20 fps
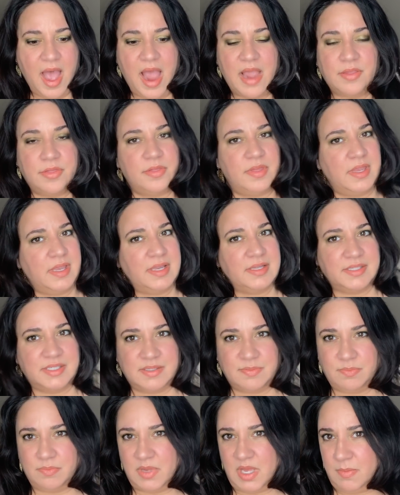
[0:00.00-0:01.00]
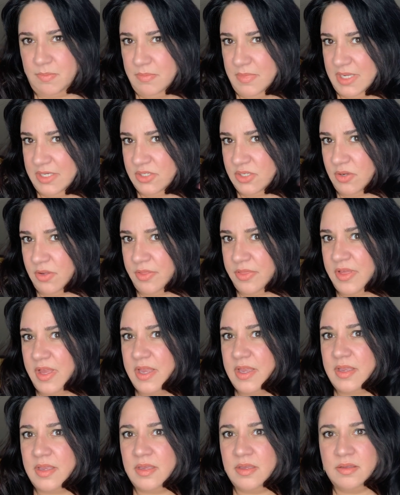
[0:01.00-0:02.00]
I think it's a mental
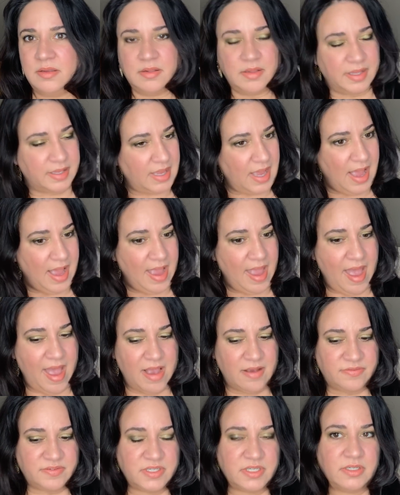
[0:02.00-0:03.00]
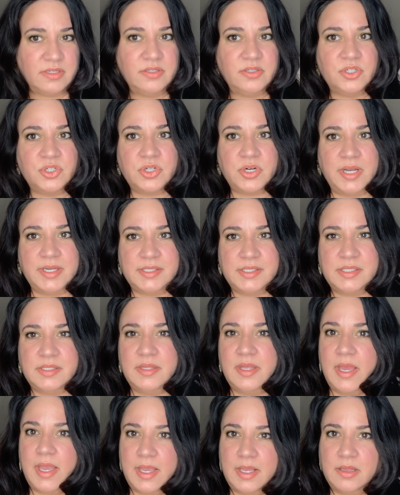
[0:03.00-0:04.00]
thing. Like, I have to trust
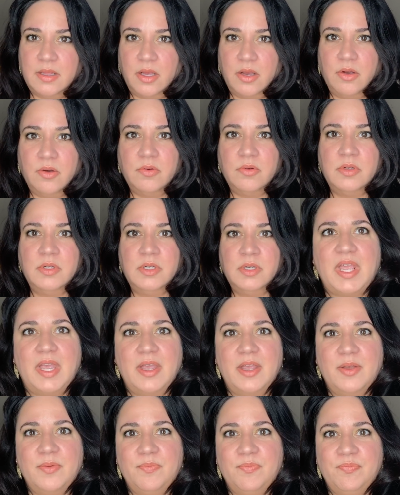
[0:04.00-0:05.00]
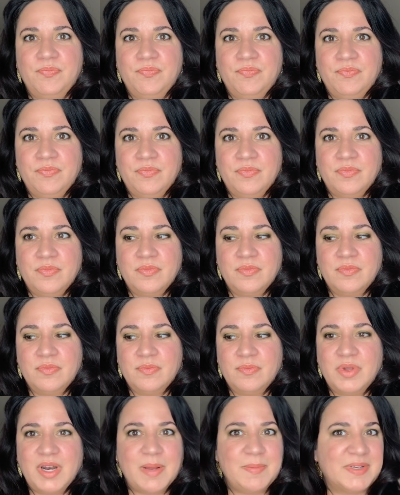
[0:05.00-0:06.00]
the halo.
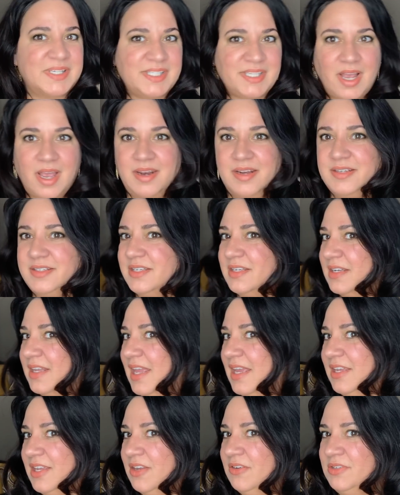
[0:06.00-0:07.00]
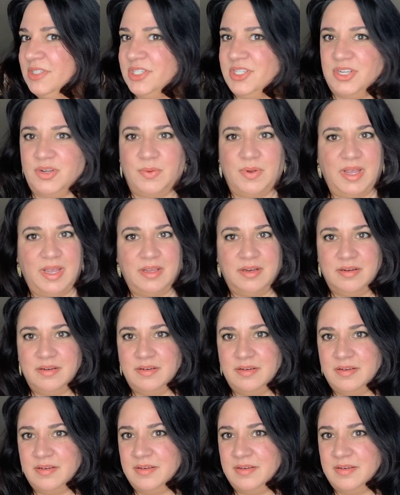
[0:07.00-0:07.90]
But I'm excited to get used to it.